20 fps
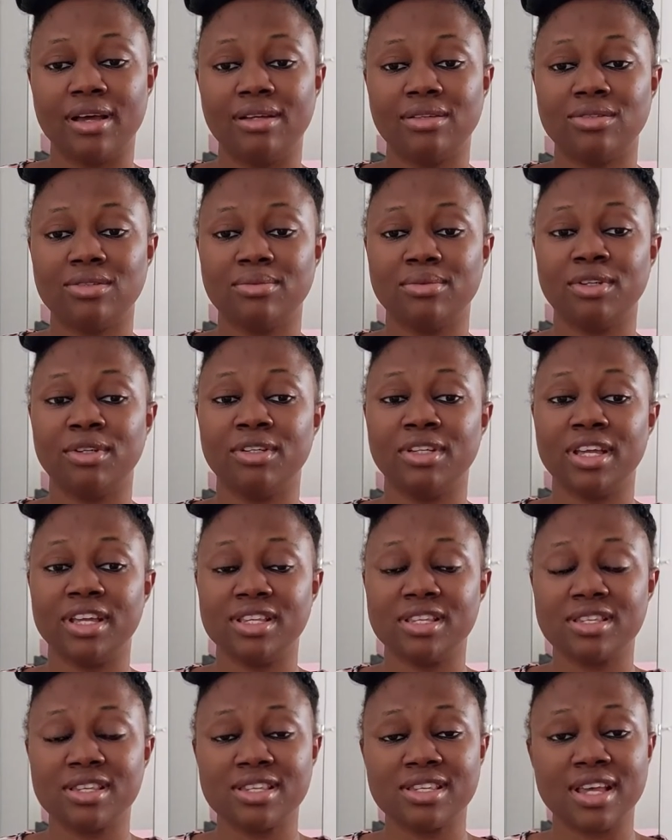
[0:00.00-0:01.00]
To be
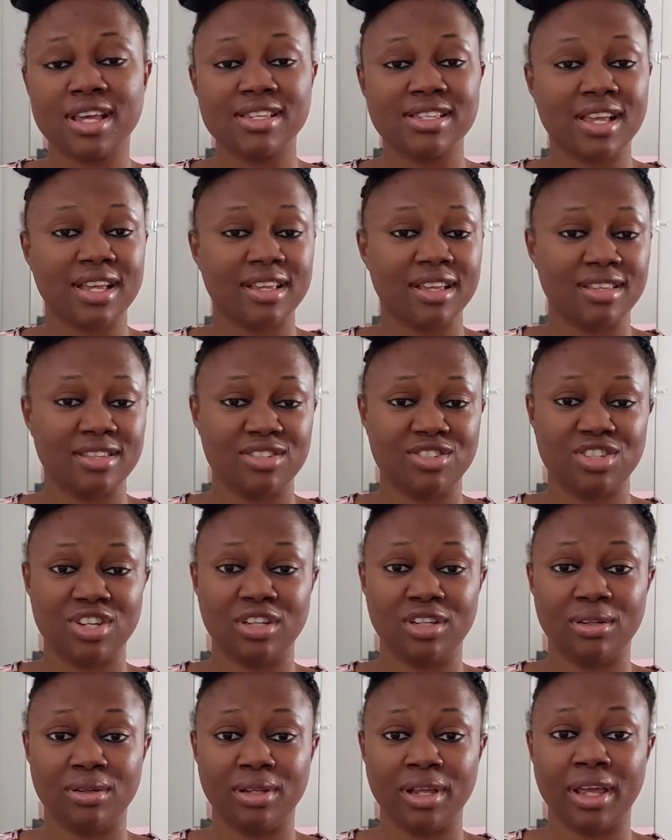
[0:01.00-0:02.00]
honest, since I started this
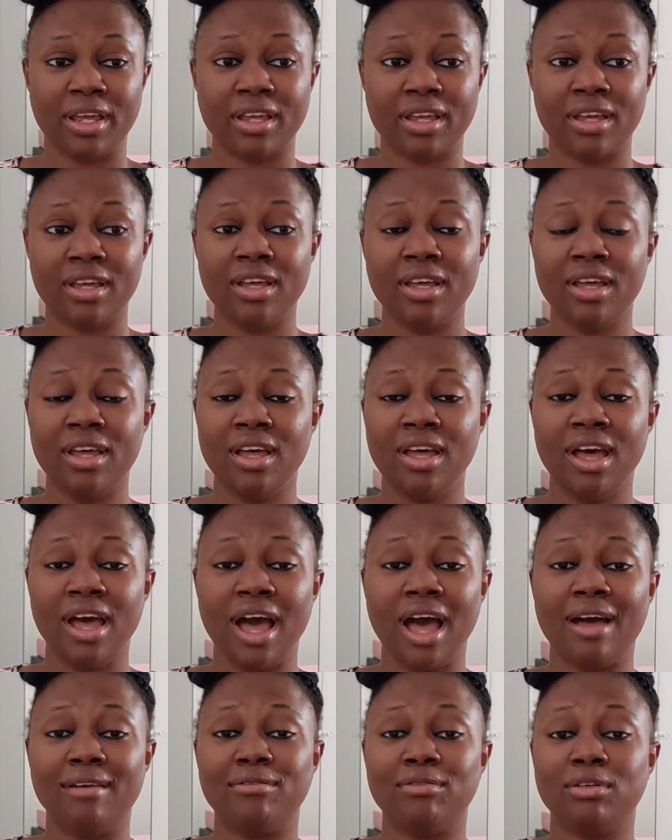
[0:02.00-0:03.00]
channel, like,
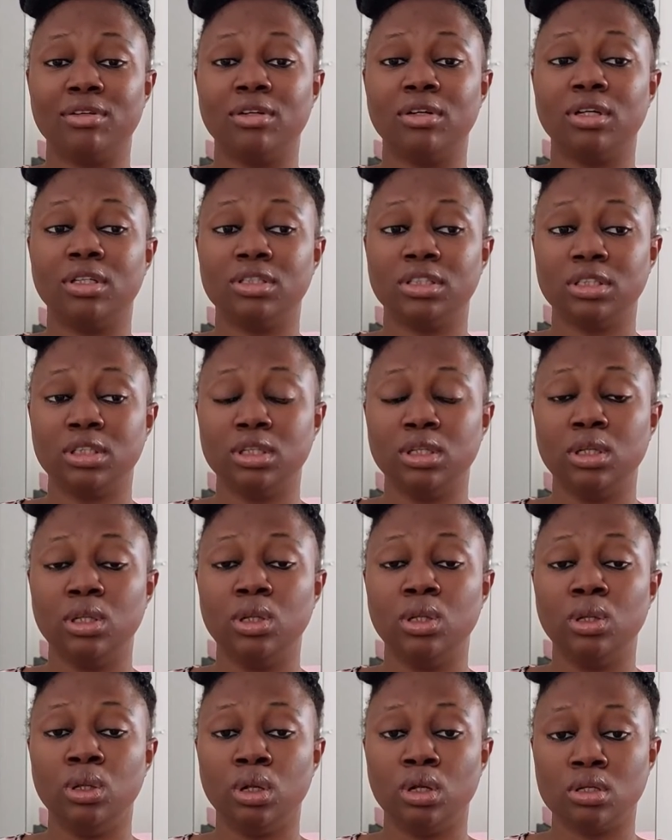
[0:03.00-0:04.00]
I've
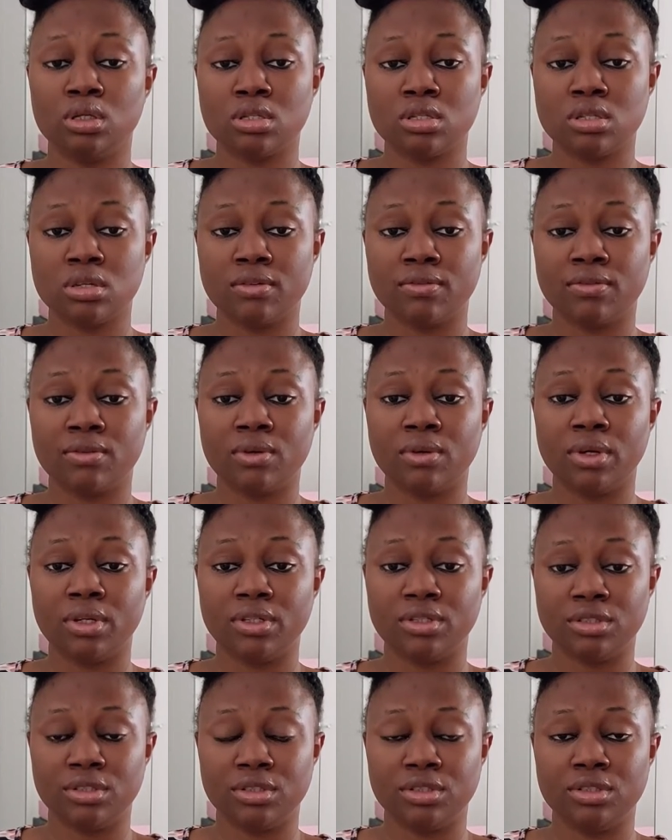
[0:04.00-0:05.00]
gotten lots of
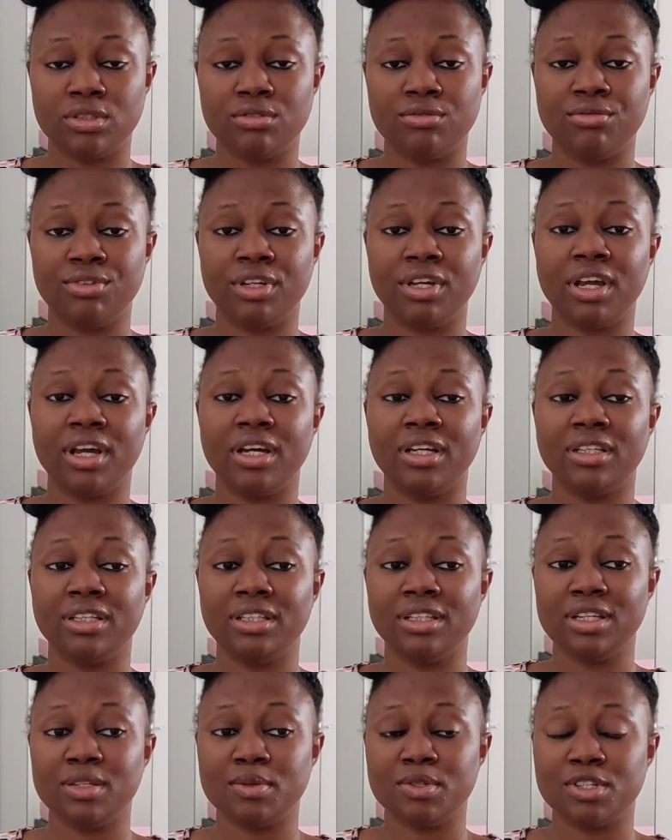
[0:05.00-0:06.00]
questions regarding,
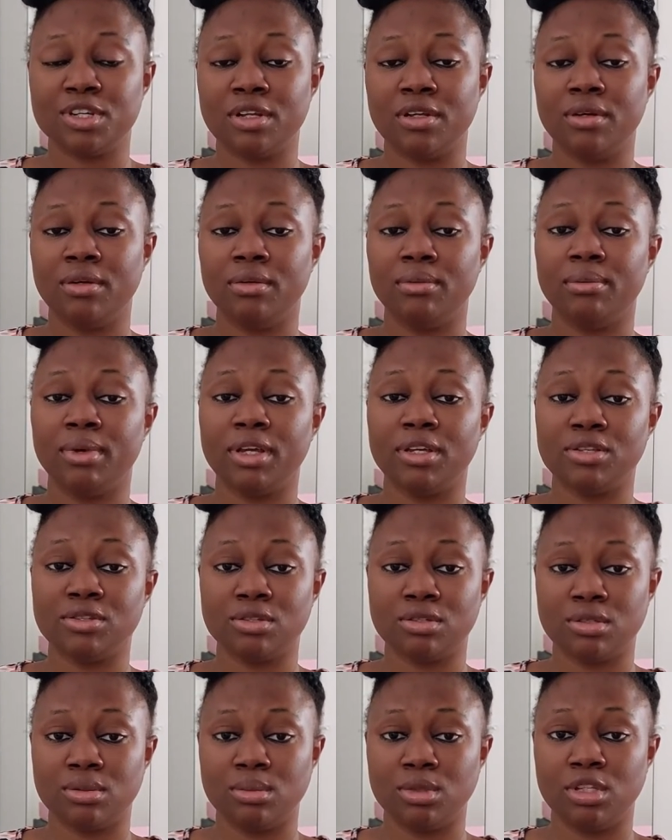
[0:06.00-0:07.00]
especially on my
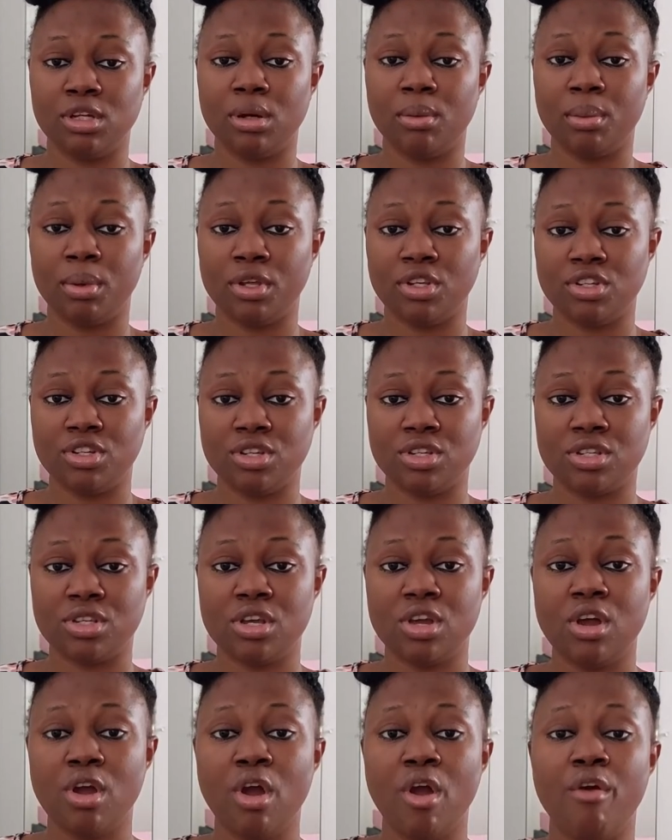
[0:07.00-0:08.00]
social media pages,
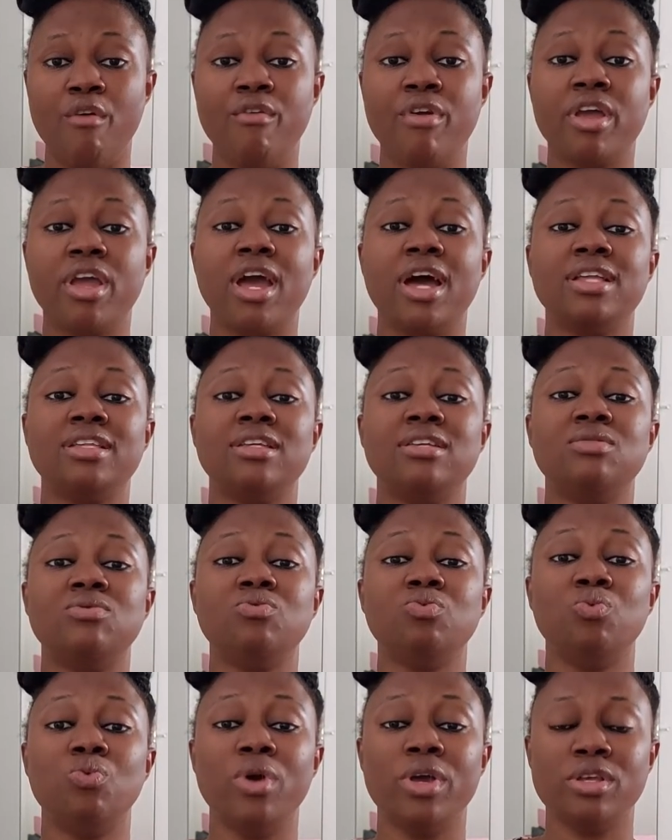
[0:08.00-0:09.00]

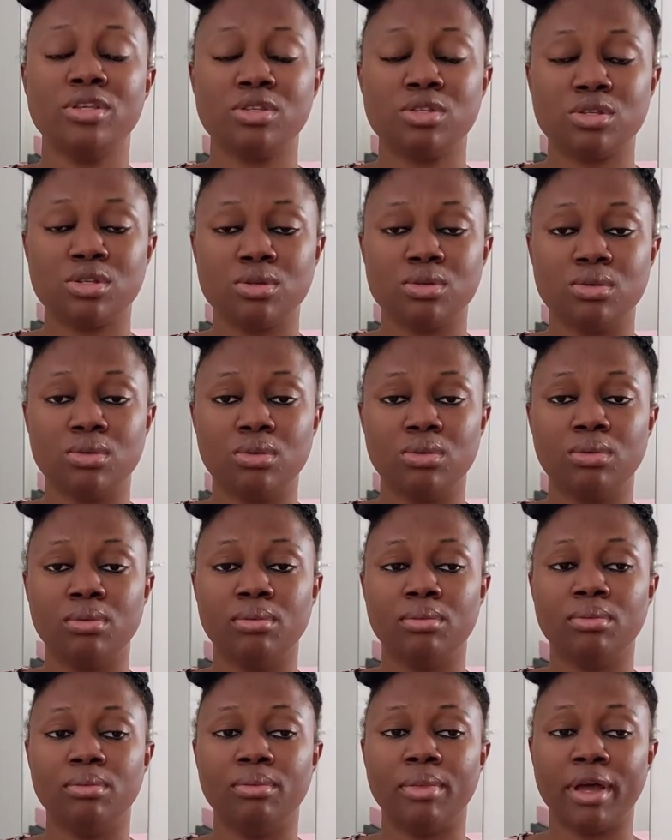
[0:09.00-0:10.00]
regarding ways to
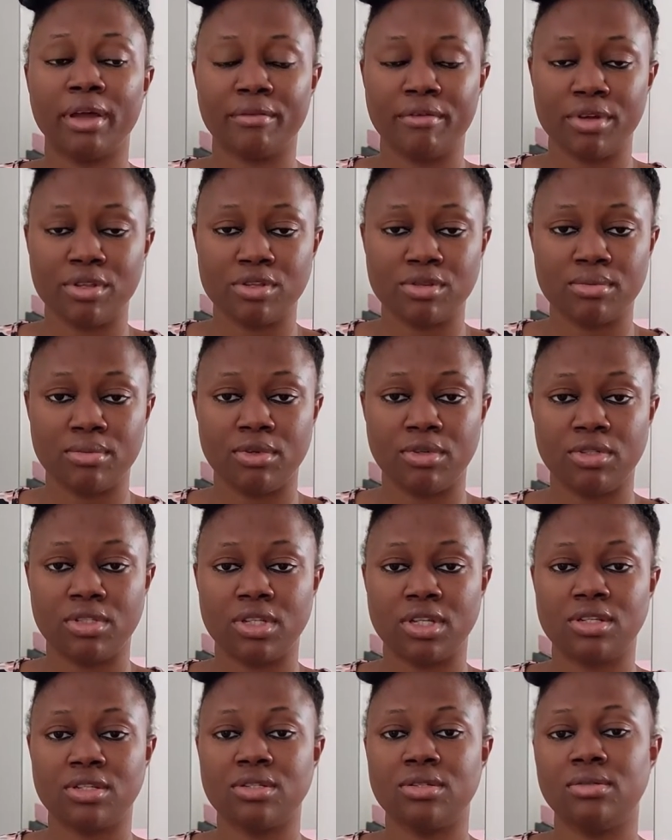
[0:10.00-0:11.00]
migrate to
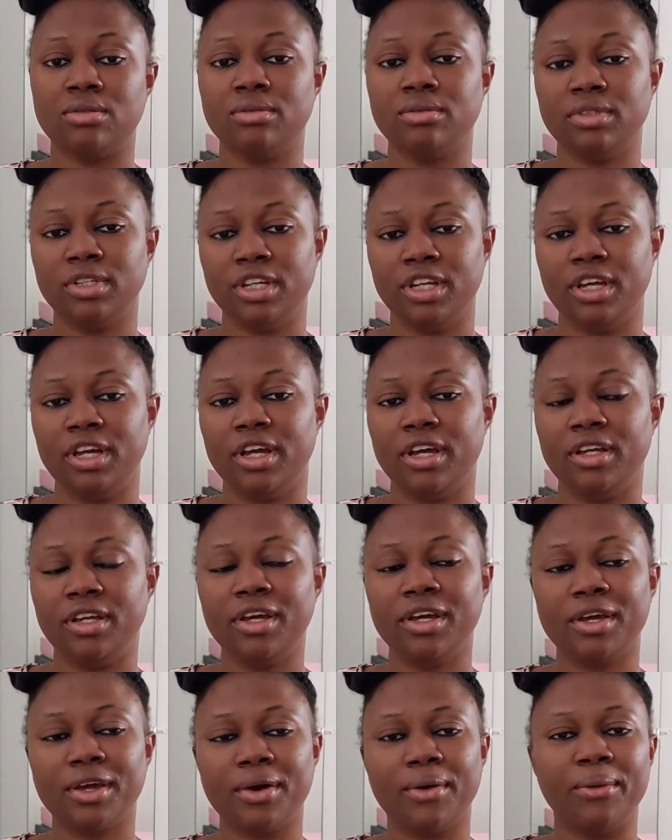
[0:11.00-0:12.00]
Malta. So here
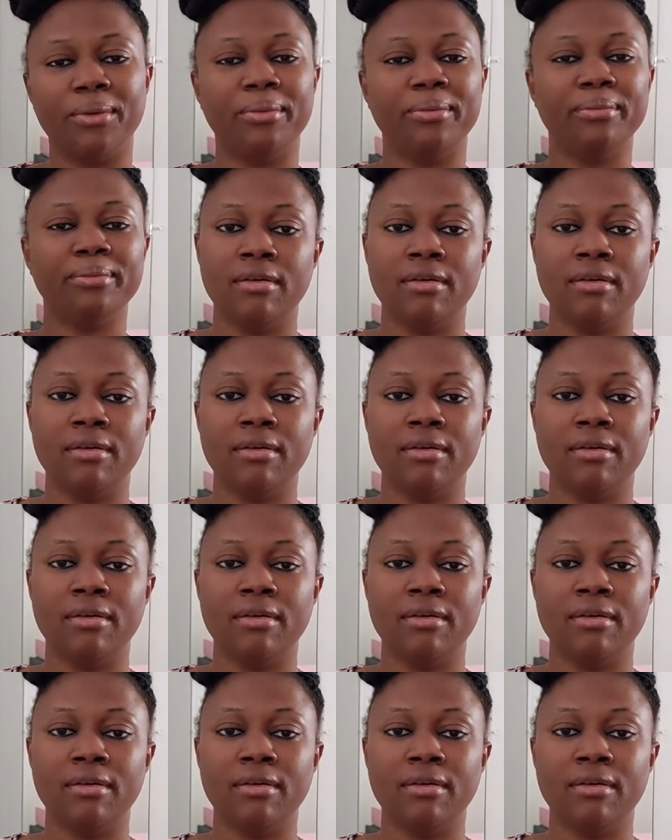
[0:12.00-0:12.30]
you go.